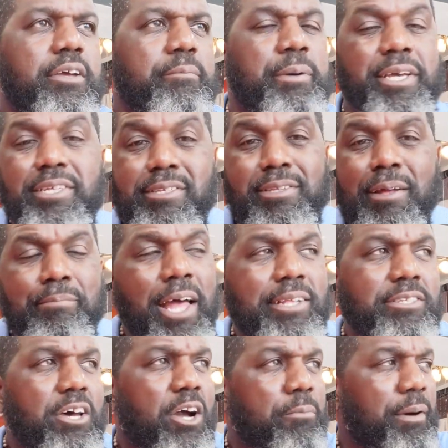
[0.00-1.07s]
because I'm
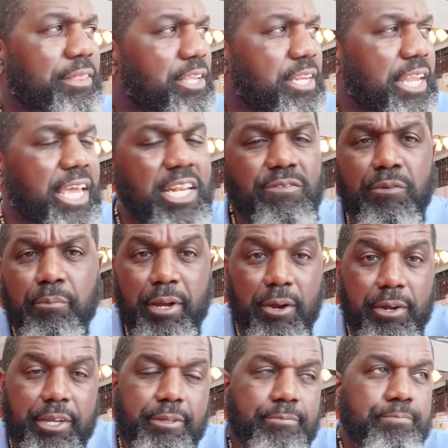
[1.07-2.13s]
not talking about the Native
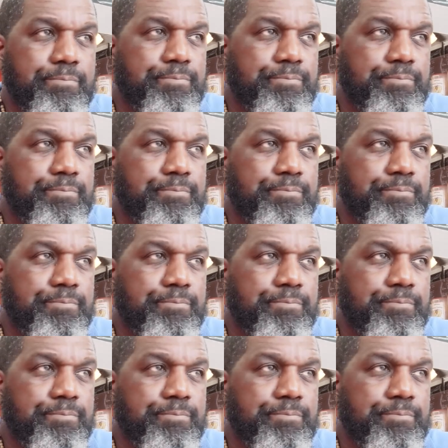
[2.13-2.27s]
American.